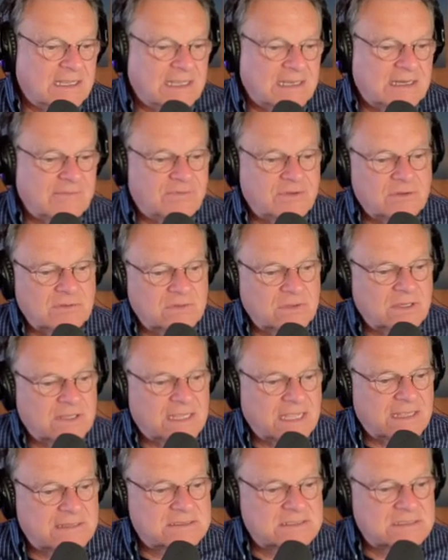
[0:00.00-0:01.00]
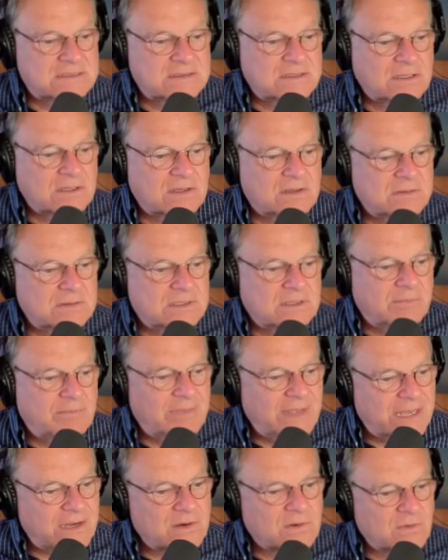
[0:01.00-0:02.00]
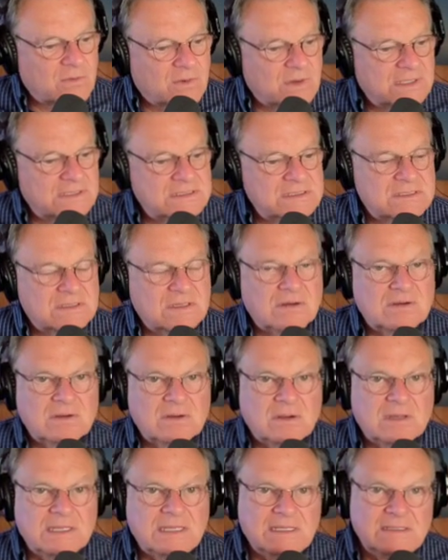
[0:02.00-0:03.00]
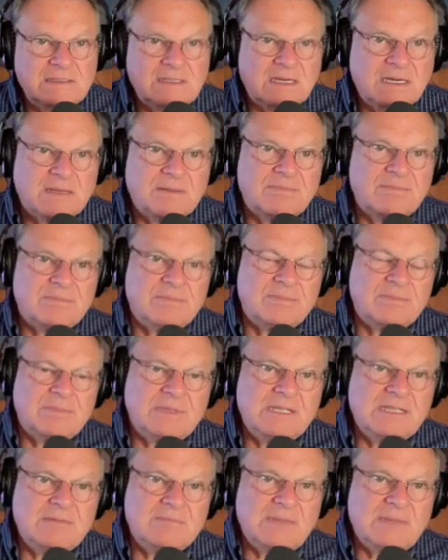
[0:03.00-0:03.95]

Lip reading: and if you look at the better ones are ended up being